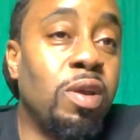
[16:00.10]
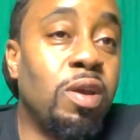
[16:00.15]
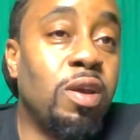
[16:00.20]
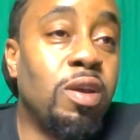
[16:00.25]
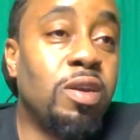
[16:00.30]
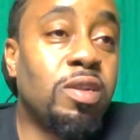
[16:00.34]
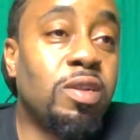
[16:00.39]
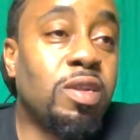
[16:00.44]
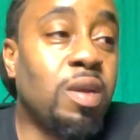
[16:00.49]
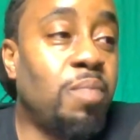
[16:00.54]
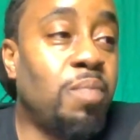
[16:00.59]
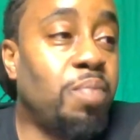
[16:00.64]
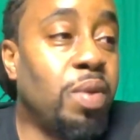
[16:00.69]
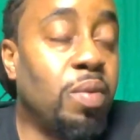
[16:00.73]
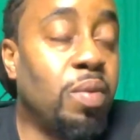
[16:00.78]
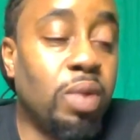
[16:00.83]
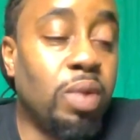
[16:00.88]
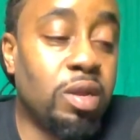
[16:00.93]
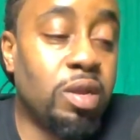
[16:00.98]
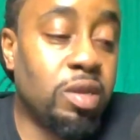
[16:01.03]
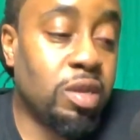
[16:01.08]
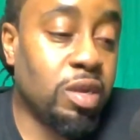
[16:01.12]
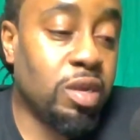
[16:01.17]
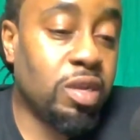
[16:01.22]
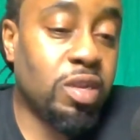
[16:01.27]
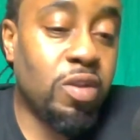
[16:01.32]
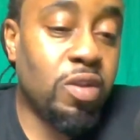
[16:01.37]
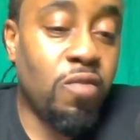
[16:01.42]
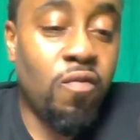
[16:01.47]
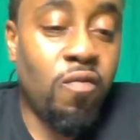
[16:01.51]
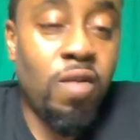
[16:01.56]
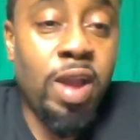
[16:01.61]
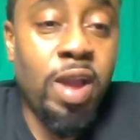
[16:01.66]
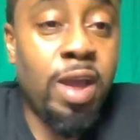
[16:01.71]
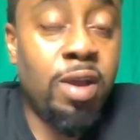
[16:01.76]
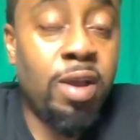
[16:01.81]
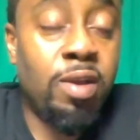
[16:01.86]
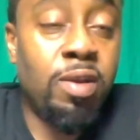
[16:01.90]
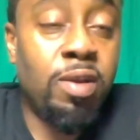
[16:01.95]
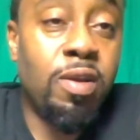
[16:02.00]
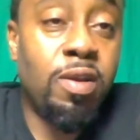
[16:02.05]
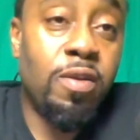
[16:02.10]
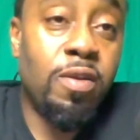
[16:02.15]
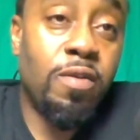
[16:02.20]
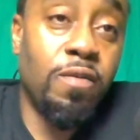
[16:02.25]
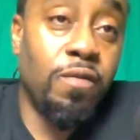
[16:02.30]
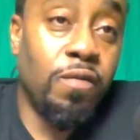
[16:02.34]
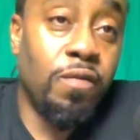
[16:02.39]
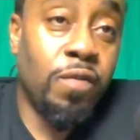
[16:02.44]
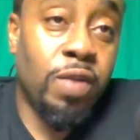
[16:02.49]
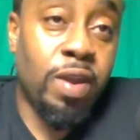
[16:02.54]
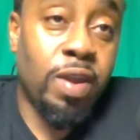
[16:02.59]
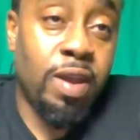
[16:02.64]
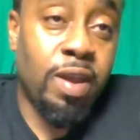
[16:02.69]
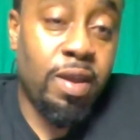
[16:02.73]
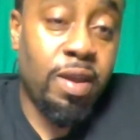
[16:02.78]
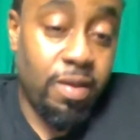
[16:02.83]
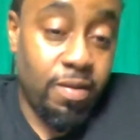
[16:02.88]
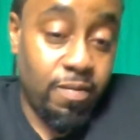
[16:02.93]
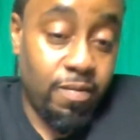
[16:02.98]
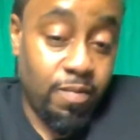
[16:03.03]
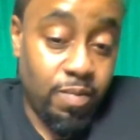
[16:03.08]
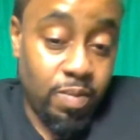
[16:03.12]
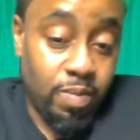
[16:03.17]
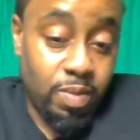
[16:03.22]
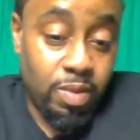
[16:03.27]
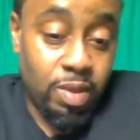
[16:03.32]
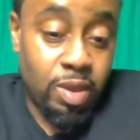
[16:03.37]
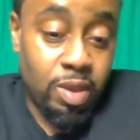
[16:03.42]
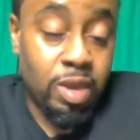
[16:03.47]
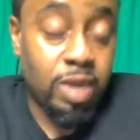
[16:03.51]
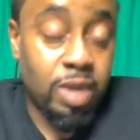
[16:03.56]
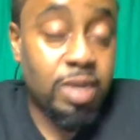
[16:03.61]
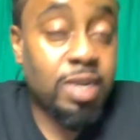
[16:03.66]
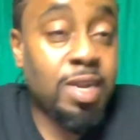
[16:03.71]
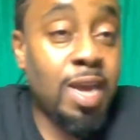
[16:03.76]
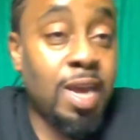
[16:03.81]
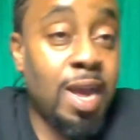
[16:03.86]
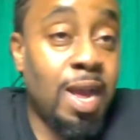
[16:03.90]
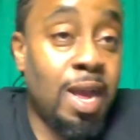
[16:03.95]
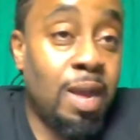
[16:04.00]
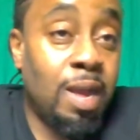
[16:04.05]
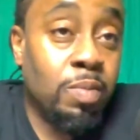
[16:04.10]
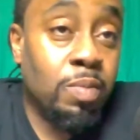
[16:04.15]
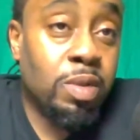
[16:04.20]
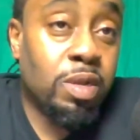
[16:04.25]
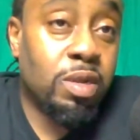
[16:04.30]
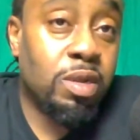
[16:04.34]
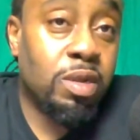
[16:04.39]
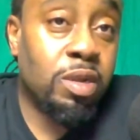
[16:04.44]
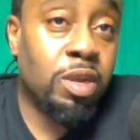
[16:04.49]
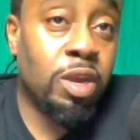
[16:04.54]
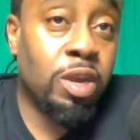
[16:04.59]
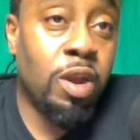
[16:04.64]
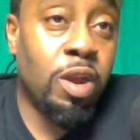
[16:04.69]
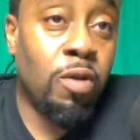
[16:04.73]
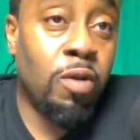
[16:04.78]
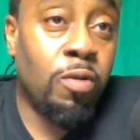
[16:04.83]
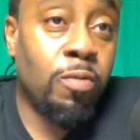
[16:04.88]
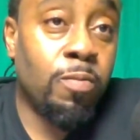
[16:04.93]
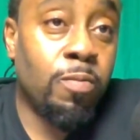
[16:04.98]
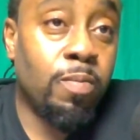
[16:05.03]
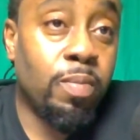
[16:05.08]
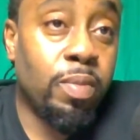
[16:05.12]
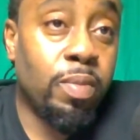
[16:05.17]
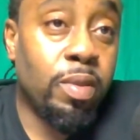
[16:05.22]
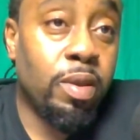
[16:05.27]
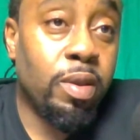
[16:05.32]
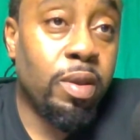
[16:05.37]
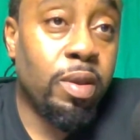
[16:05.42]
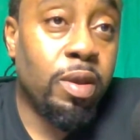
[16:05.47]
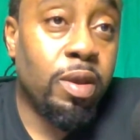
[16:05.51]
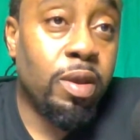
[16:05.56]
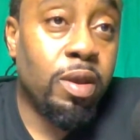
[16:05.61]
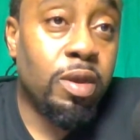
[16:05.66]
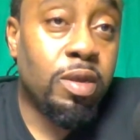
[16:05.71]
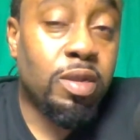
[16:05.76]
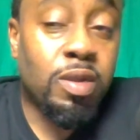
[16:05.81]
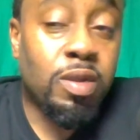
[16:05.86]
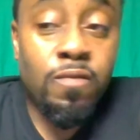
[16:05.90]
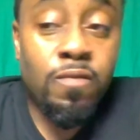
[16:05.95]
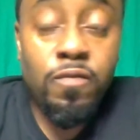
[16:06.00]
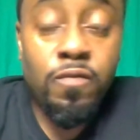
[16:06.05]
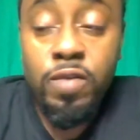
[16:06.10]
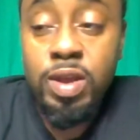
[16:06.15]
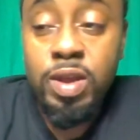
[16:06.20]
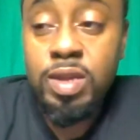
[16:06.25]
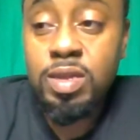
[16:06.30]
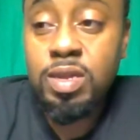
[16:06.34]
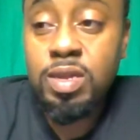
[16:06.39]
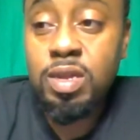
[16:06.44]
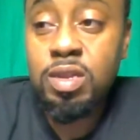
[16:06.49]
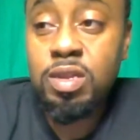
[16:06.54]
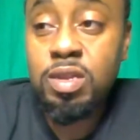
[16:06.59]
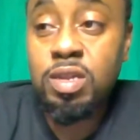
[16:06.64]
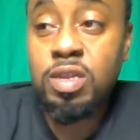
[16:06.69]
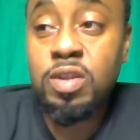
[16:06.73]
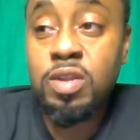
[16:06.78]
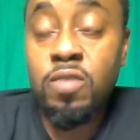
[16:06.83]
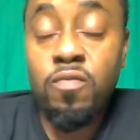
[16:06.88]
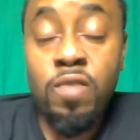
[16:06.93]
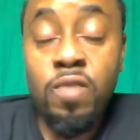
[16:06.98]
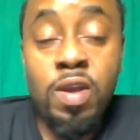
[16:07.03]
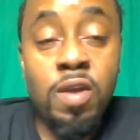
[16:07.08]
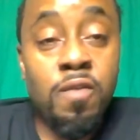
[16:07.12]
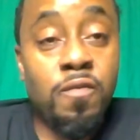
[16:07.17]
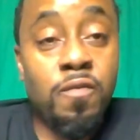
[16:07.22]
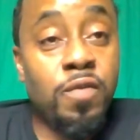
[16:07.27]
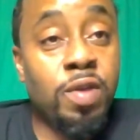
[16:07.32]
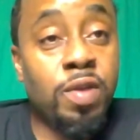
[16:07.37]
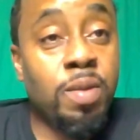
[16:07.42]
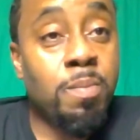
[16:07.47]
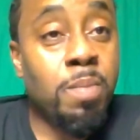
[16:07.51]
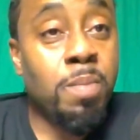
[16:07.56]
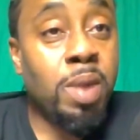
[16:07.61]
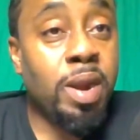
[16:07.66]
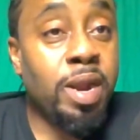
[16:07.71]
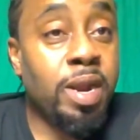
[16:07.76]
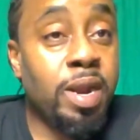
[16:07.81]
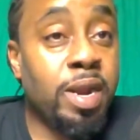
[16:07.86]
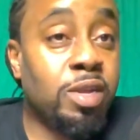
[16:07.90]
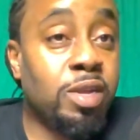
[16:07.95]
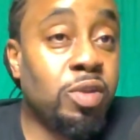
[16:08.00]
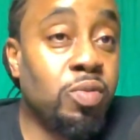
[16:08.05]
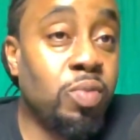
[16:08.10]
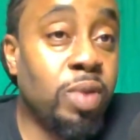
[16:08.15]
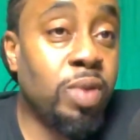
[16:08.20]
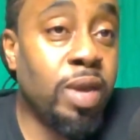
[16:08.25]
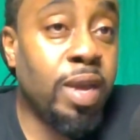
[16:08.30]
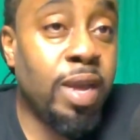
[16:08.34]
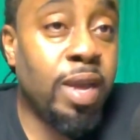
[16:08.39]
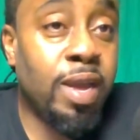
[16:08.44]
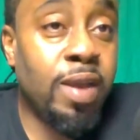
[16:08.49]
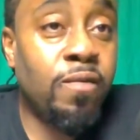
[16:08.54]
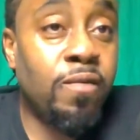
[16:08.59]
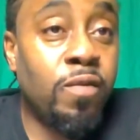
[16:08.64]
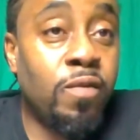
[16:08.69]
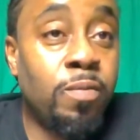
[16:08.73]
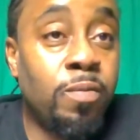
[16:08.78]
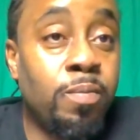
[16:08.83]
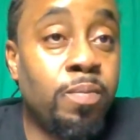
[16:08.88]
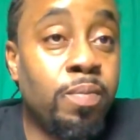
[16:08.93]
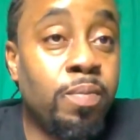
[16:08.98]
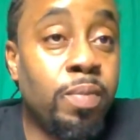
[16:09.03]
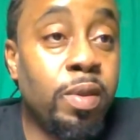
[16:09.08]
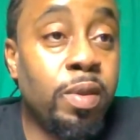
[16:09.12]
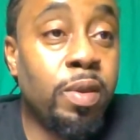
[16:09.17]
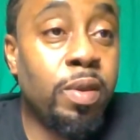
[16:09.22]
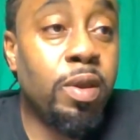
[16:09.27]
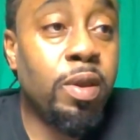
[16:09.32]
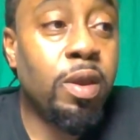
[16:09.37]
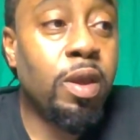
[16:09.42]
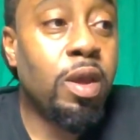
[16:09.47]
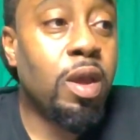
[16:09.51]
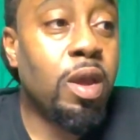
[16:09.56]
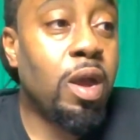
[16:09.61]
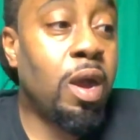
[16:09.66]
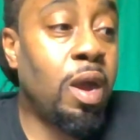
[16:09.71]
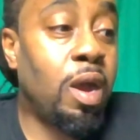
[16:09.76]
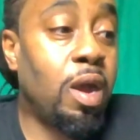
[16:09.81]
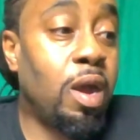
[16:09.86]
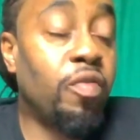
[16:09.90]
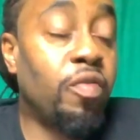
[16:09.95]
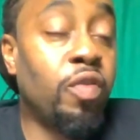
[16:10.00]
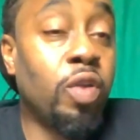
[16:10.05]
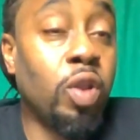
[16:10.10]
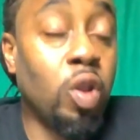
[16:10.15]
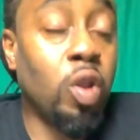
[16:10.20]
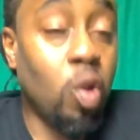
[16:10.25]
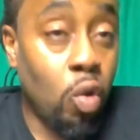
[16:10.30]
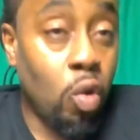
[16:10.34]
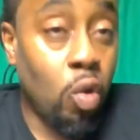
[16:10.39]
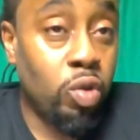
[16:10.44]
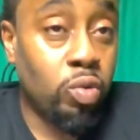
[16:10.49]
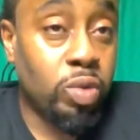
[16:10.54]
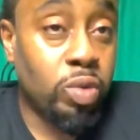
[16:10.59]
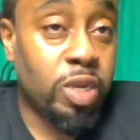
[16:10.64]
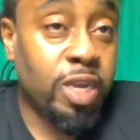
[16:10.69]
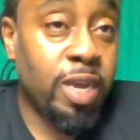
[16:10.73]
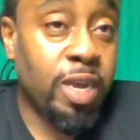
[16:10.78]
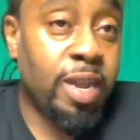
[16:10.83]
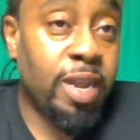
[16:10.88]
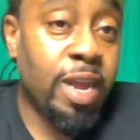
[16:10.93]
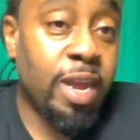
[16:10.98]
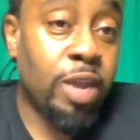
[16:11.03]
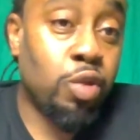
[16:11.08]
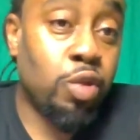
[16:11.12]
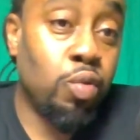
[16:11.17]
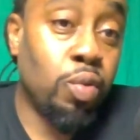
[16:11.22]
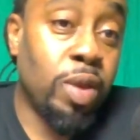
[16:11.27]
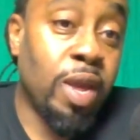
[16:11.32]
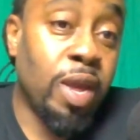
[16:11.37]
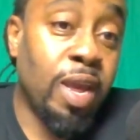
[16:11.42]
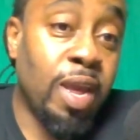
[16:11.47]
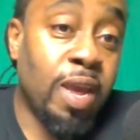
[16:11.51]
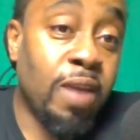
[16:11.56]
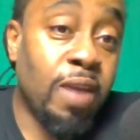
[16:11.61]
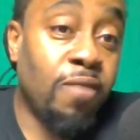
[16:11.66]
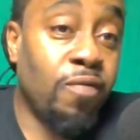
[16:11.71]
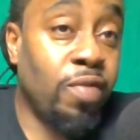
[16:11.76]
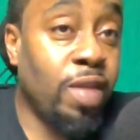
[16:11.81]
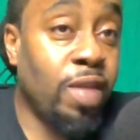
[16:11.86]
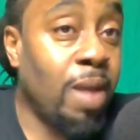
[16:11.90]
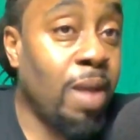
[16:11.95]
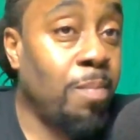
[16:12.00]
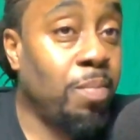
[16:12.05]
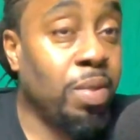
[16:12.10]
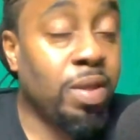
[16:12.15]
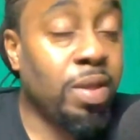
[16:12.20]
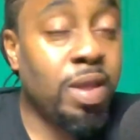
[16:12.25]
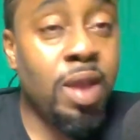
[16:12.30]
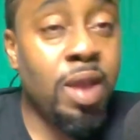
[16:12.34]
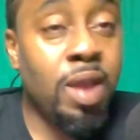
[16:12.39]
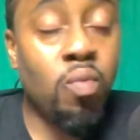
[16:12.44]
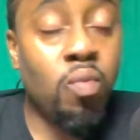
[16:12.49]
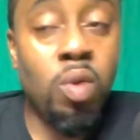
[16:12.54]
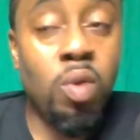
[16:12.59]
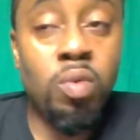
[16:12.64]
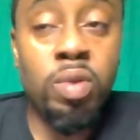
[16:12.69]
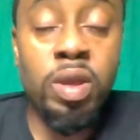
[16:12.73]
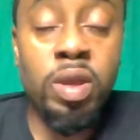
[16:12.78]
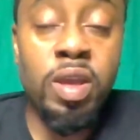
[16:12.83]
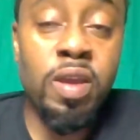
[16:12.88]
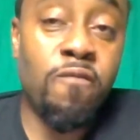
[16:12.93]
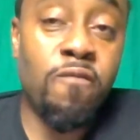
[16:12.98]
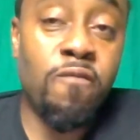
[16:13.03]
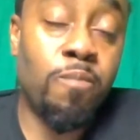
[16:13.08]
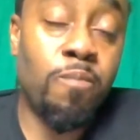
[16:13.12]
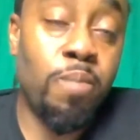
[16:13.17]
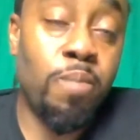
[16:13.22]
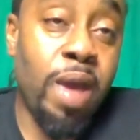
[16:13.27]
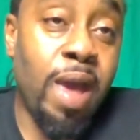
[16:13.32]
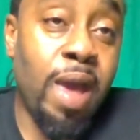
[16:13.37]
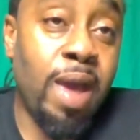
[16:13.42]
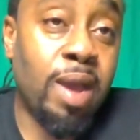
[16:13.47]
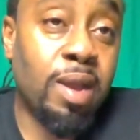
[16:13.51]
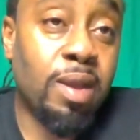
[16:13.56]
Some people are just around for the good times. Some friends are just around for the money that you can give them, the loyalty that you can give them, but they won't give back.